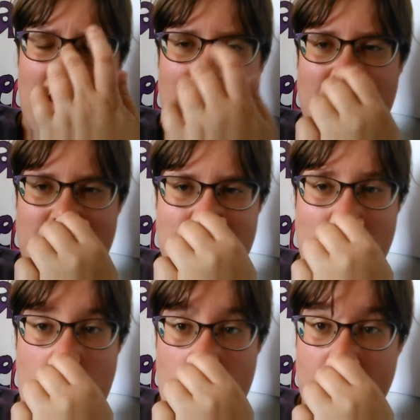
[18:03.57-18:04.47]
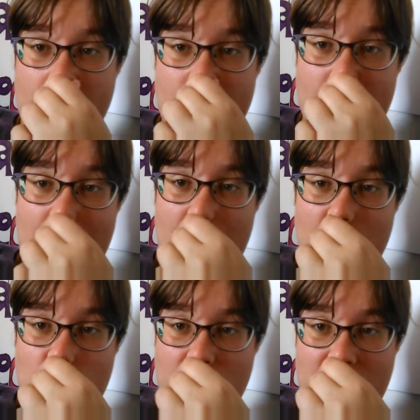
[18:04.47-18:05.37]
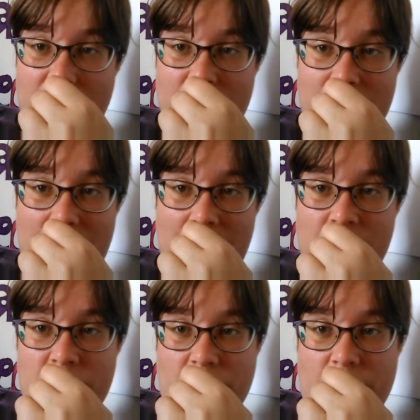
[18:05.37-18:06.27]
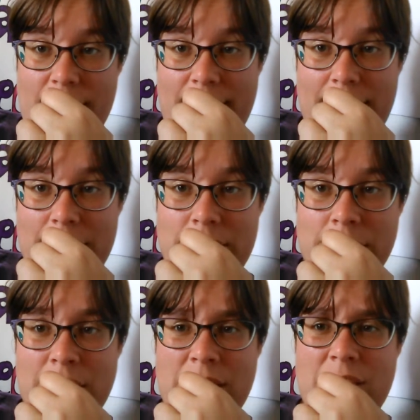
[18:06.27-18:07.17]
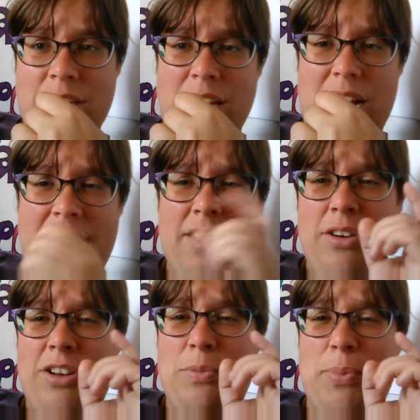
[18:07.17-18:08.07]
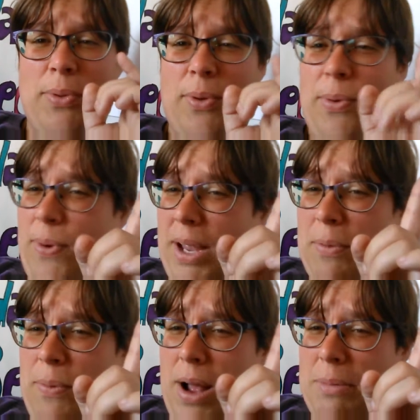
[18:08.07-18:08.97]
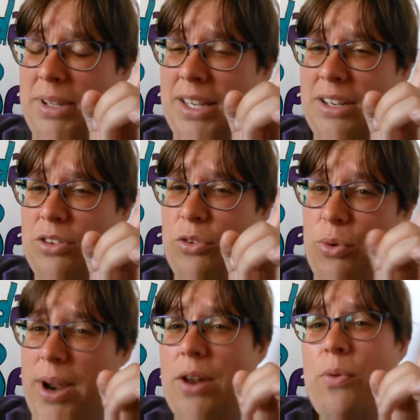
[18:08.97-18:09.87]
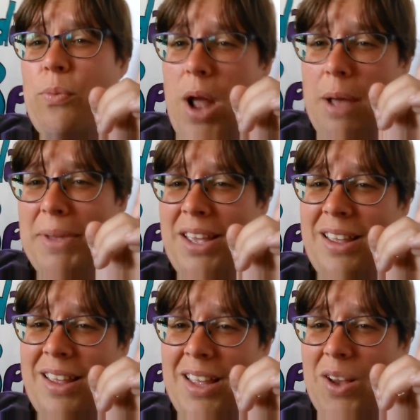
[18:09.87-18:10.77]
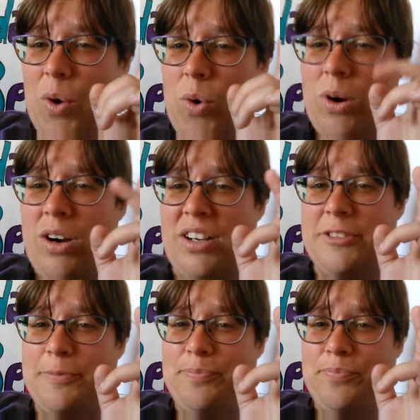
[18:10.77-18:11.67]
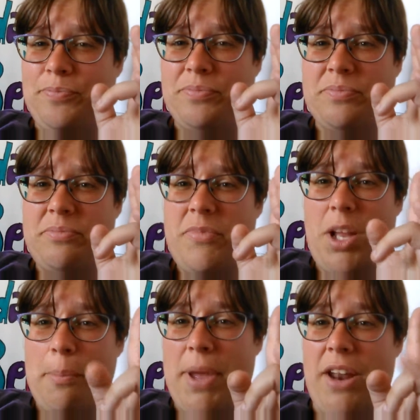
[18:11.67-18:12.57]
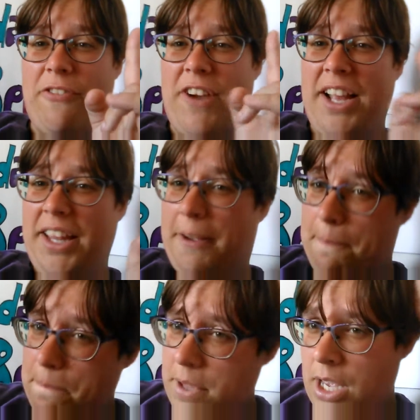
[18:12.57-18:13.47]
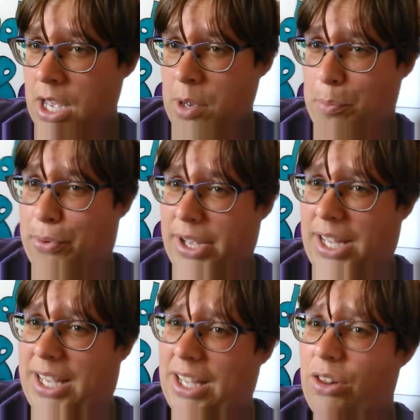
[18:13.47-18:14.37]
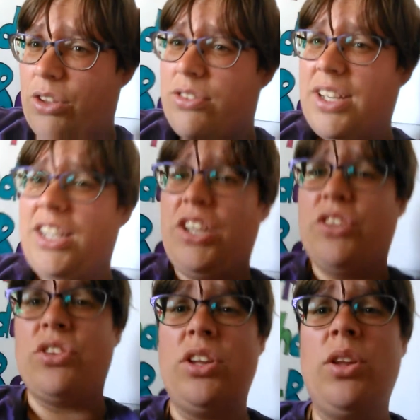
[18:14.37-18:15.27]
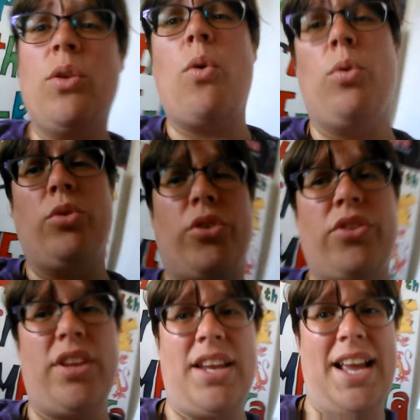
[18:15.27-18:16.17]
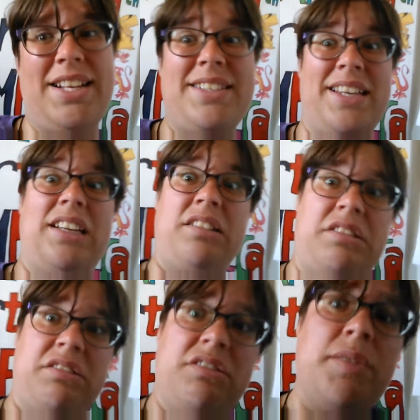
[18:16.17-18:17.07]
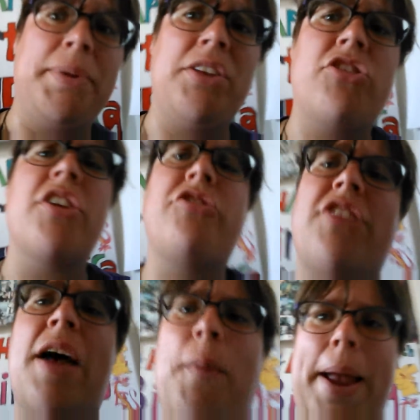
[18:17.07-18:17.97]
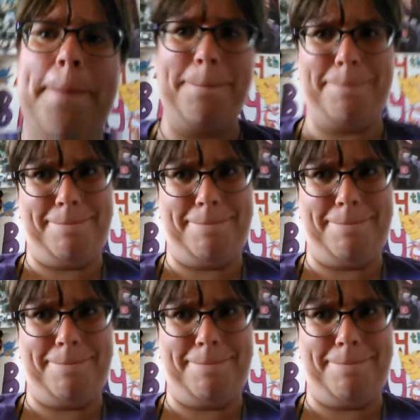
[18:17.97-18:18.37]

And all I can say is with his age and her age, either it's both cradle robbing or pedophiling. But he looks like he's a little older than 18 to be judged that way.